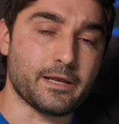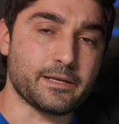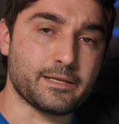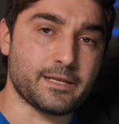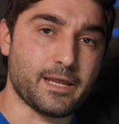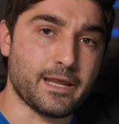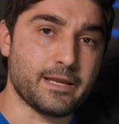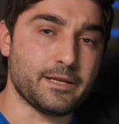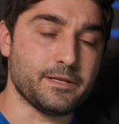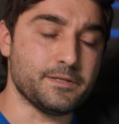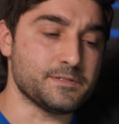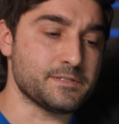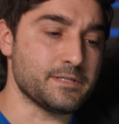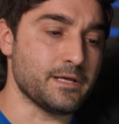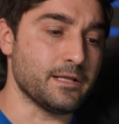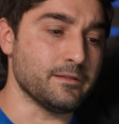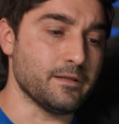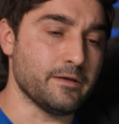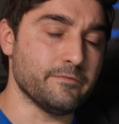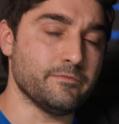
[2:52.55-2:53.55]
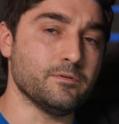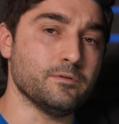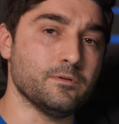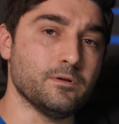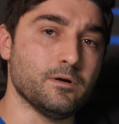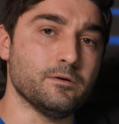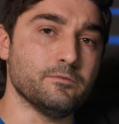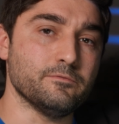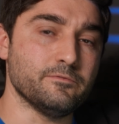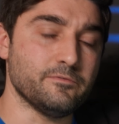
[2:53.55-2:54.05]
cadence, that level
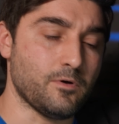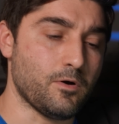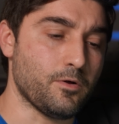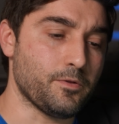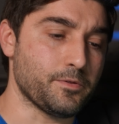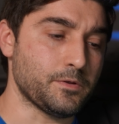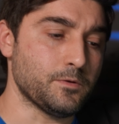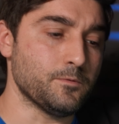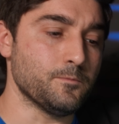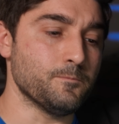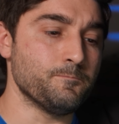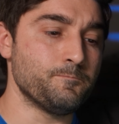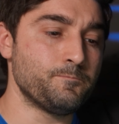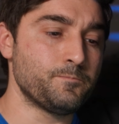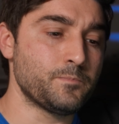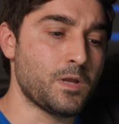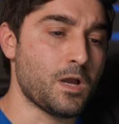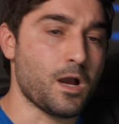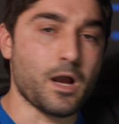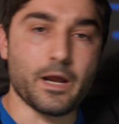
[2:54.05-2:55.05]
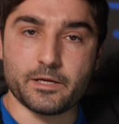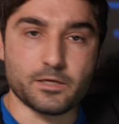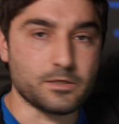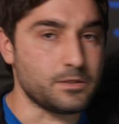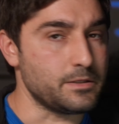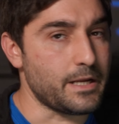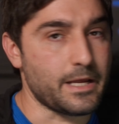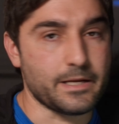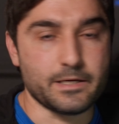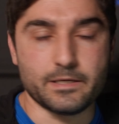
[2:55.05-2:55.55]
of volume, I
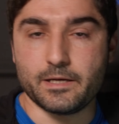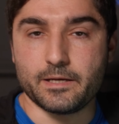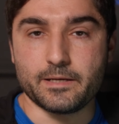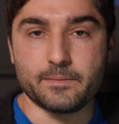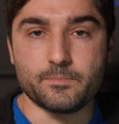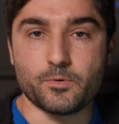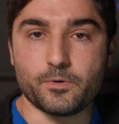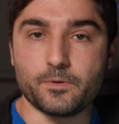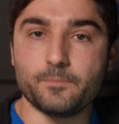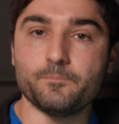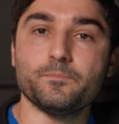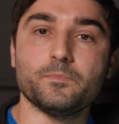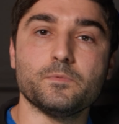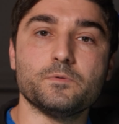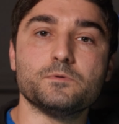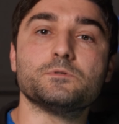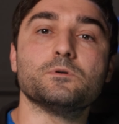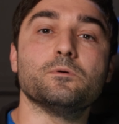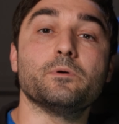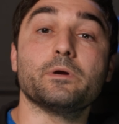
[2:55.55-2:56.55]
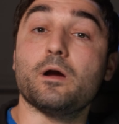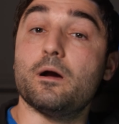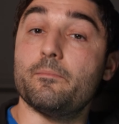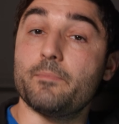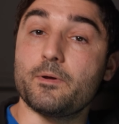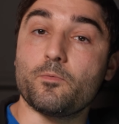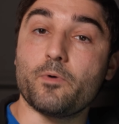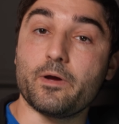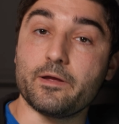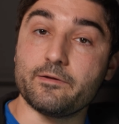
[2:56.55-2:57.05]
couldn't edit anymore. So I got
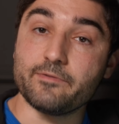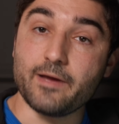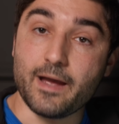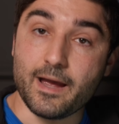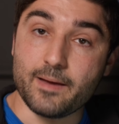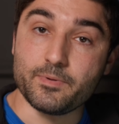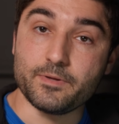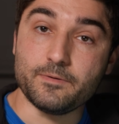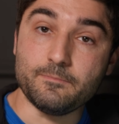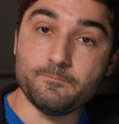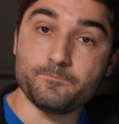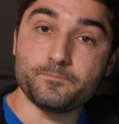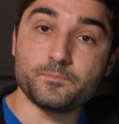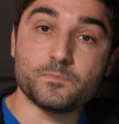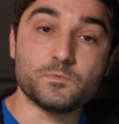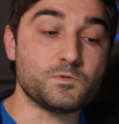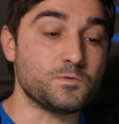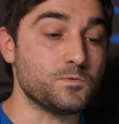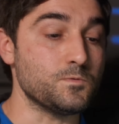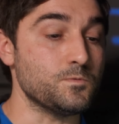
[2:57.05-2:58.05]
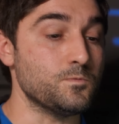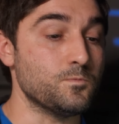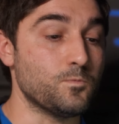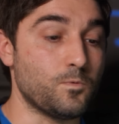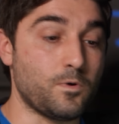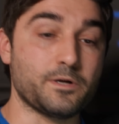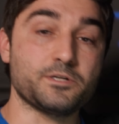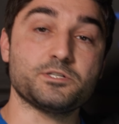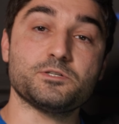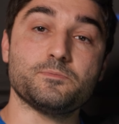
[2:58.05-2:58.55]
my wife, Abby, to
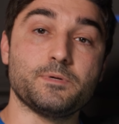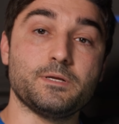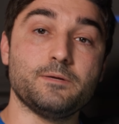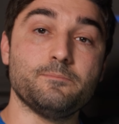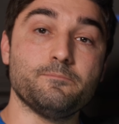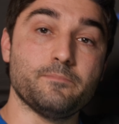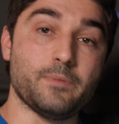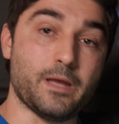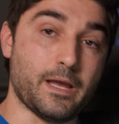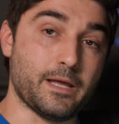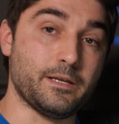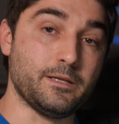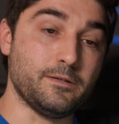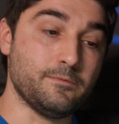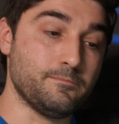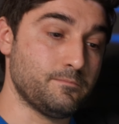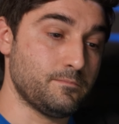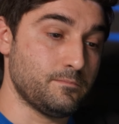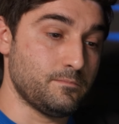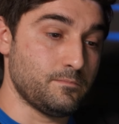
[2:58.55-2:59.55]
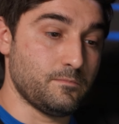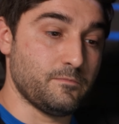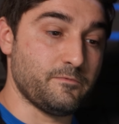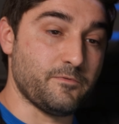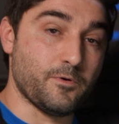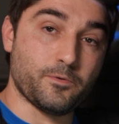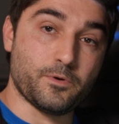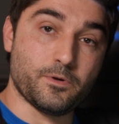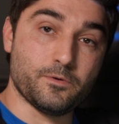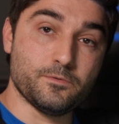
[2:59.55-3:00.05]
watch me edit
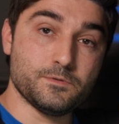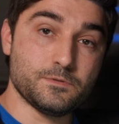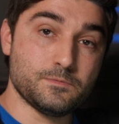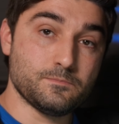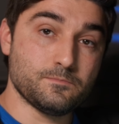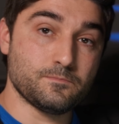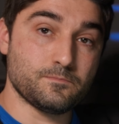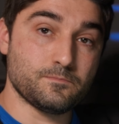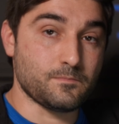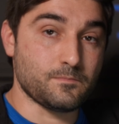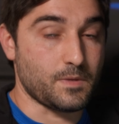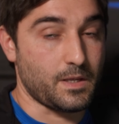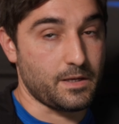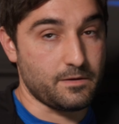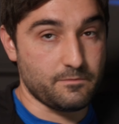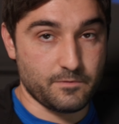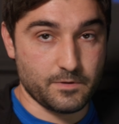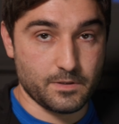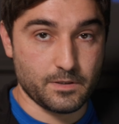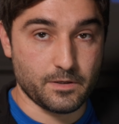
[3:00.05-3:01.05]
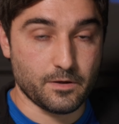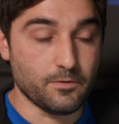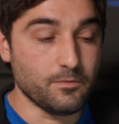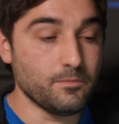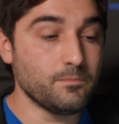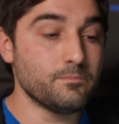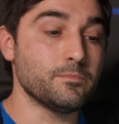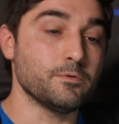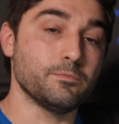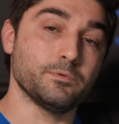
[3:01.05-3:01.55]
photos and video,
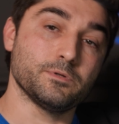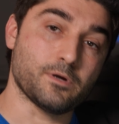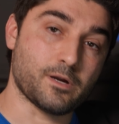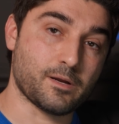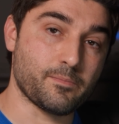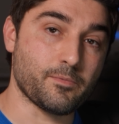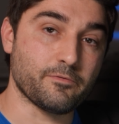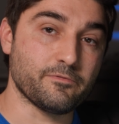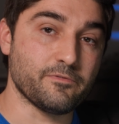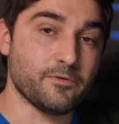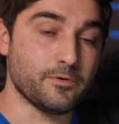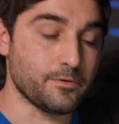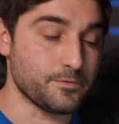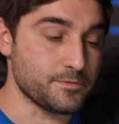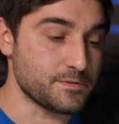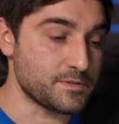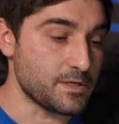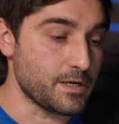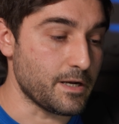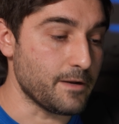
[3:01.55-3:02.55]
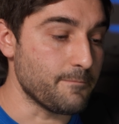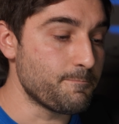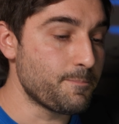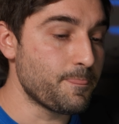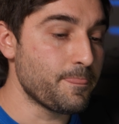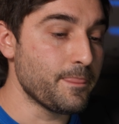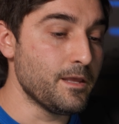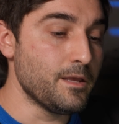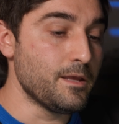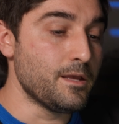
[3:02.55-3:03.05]
but we're talking about photos today.
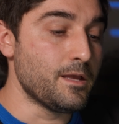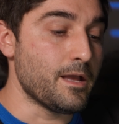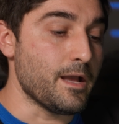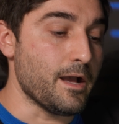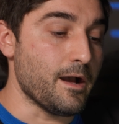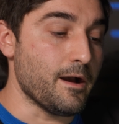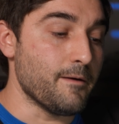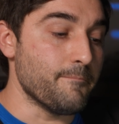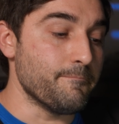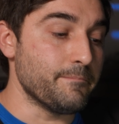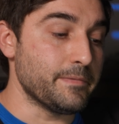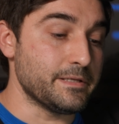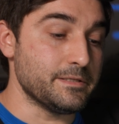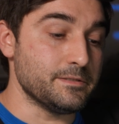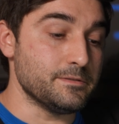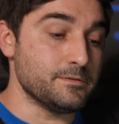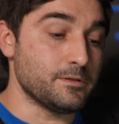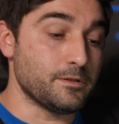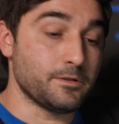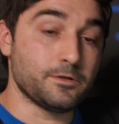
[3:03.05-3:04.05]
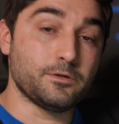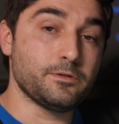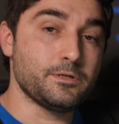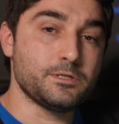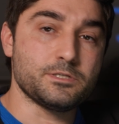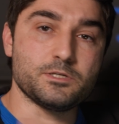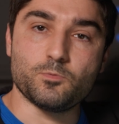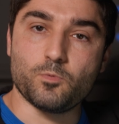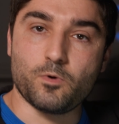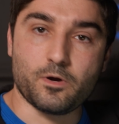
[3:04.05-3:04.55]
And literally
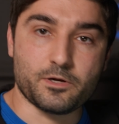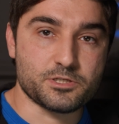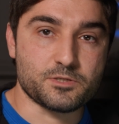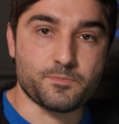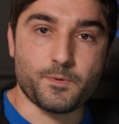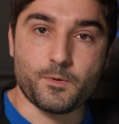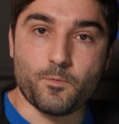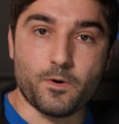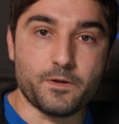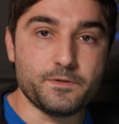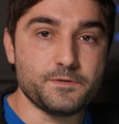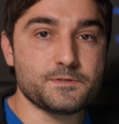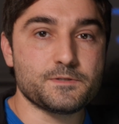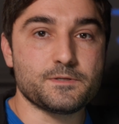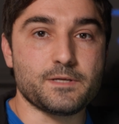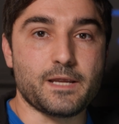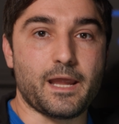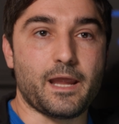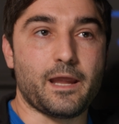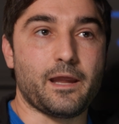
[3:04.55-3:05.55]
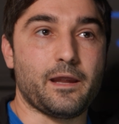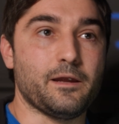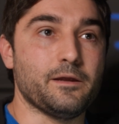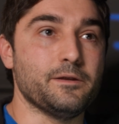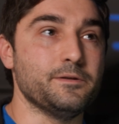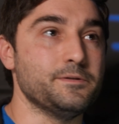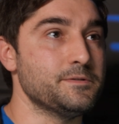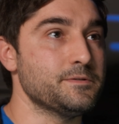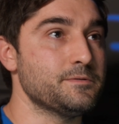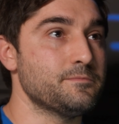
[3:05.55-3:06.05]
she watched me once,
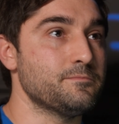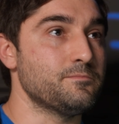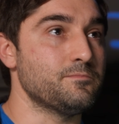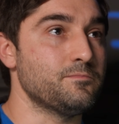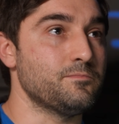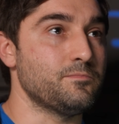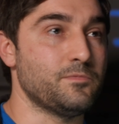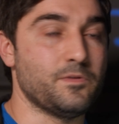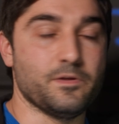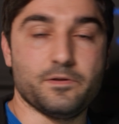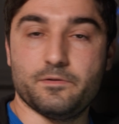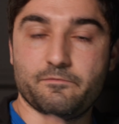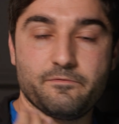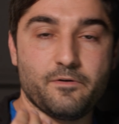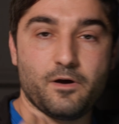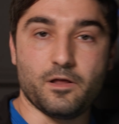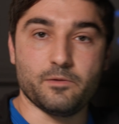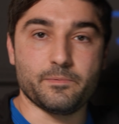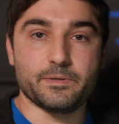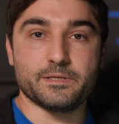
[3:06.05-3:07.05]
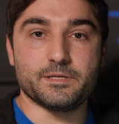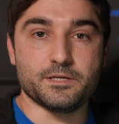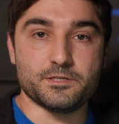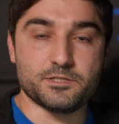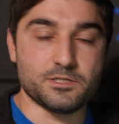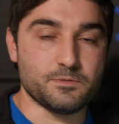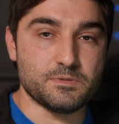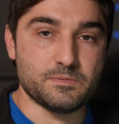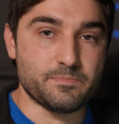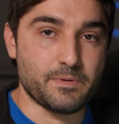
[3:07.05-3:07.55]
and the following day
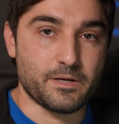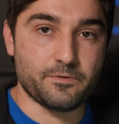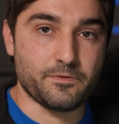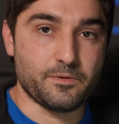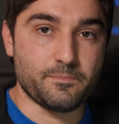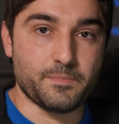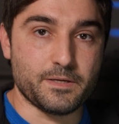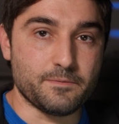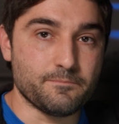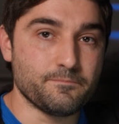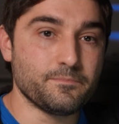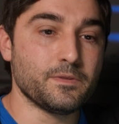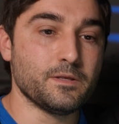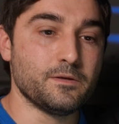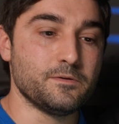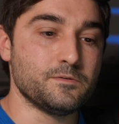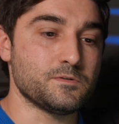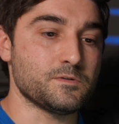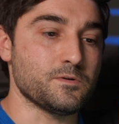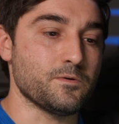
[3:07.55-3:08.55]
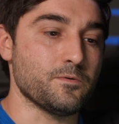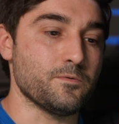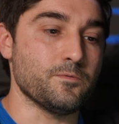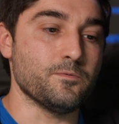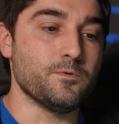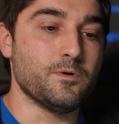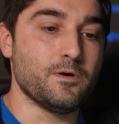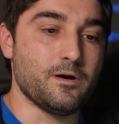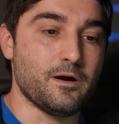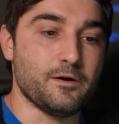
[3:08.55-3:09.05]
she was better than me.
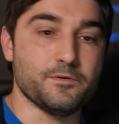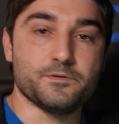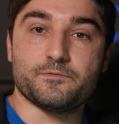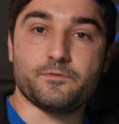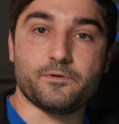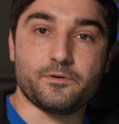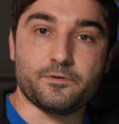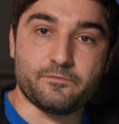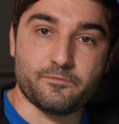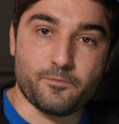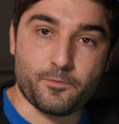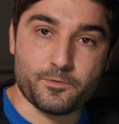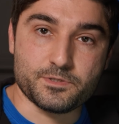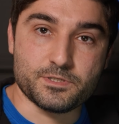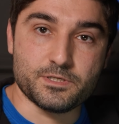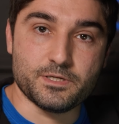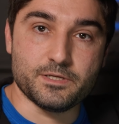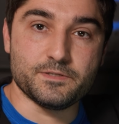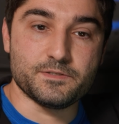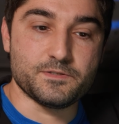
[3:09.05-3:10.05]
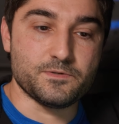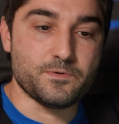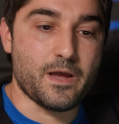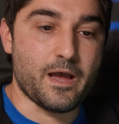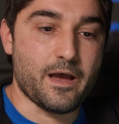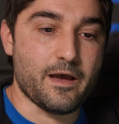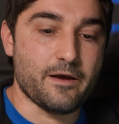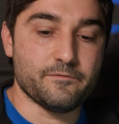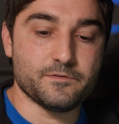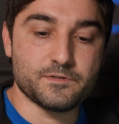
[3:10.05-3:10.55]
So I was very fortunate to
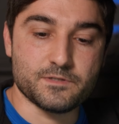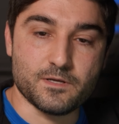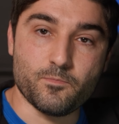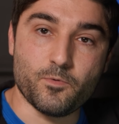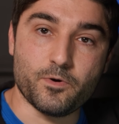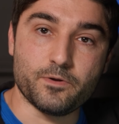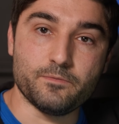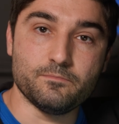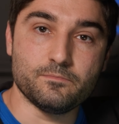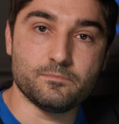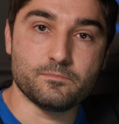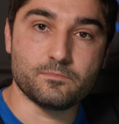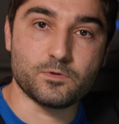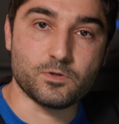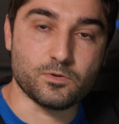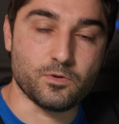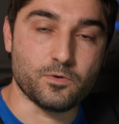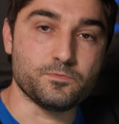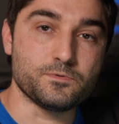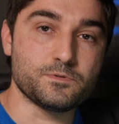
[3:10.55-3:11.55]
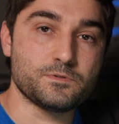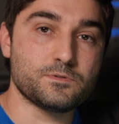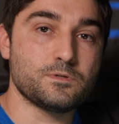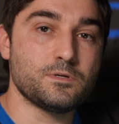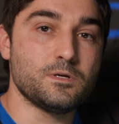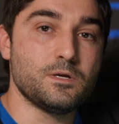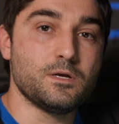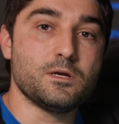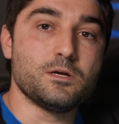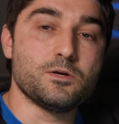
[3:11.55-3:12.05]
have someone close
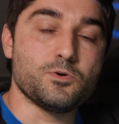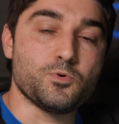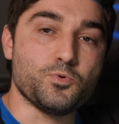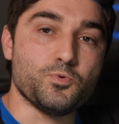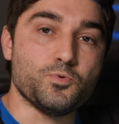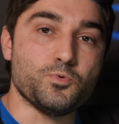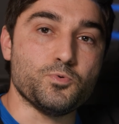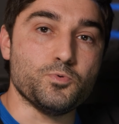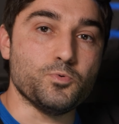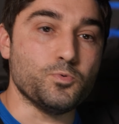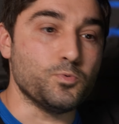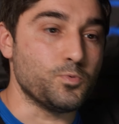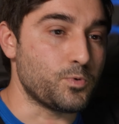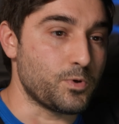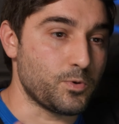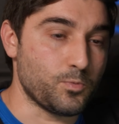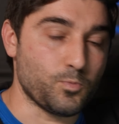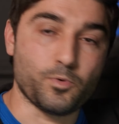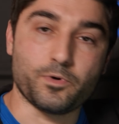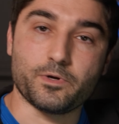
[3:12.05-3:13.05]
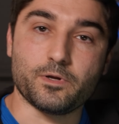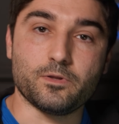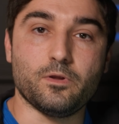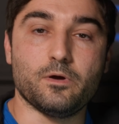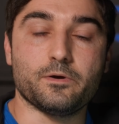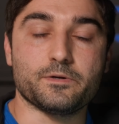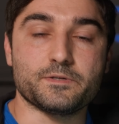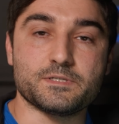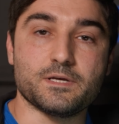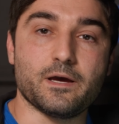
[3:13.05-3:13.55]
who can work
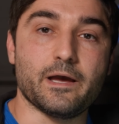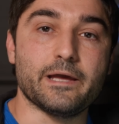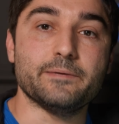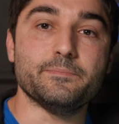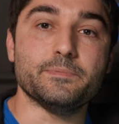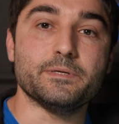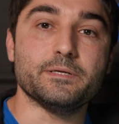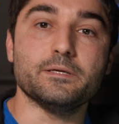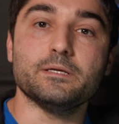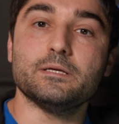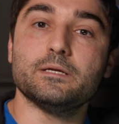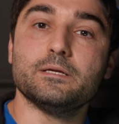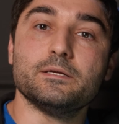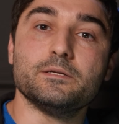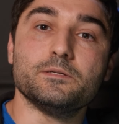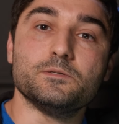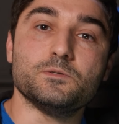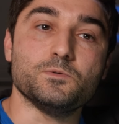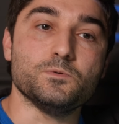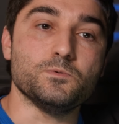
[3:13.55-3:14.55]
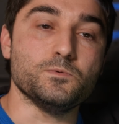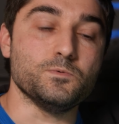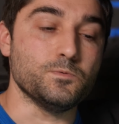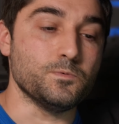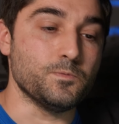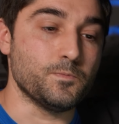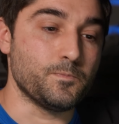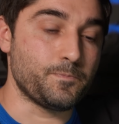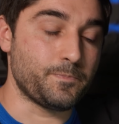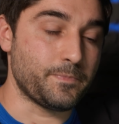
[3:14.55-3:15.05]
alongside me
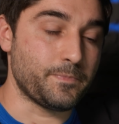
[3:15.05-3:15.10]
to